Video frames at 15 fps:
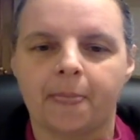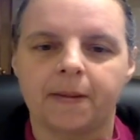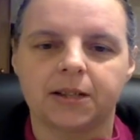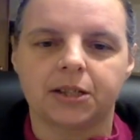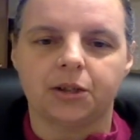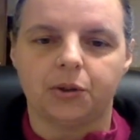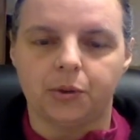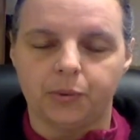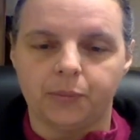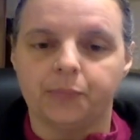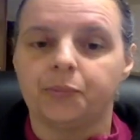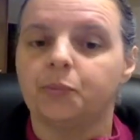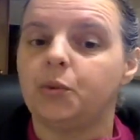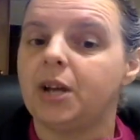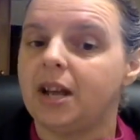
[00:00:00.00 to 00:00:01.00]
So
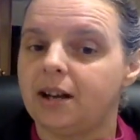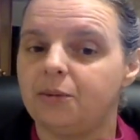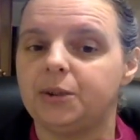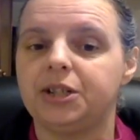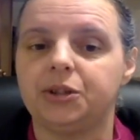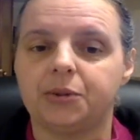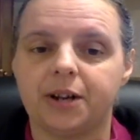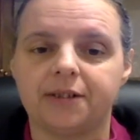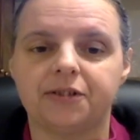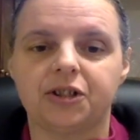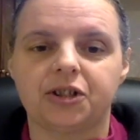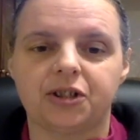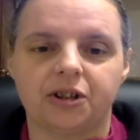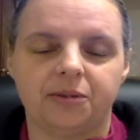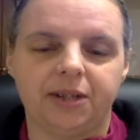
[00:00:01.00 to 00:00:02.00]
we do have to
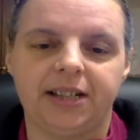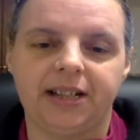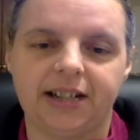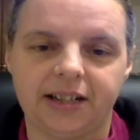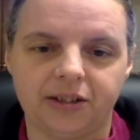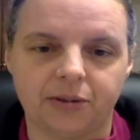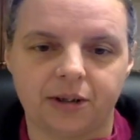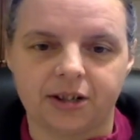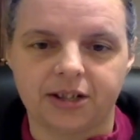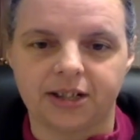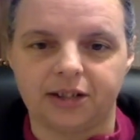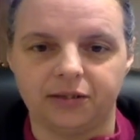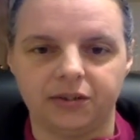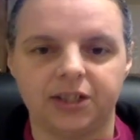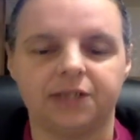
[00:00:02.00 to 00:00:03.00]
start relating to
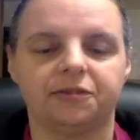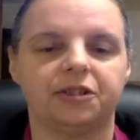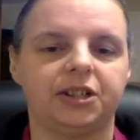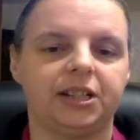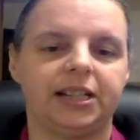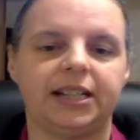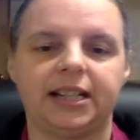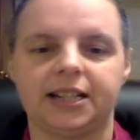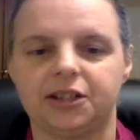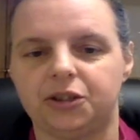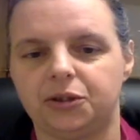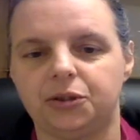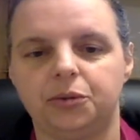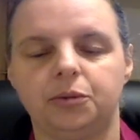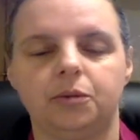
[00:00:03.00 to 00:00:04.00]
ourselves differently and
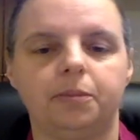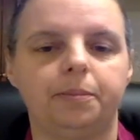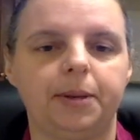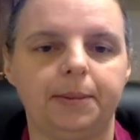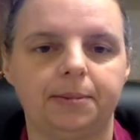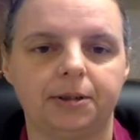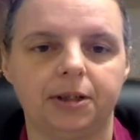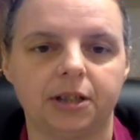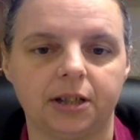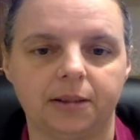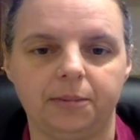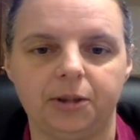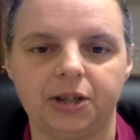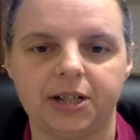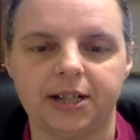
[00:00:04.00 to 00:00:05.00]
to people in the
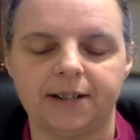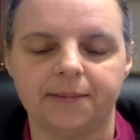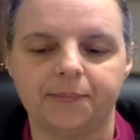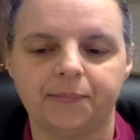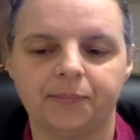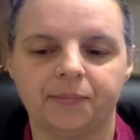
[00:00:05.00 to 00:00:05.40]
community.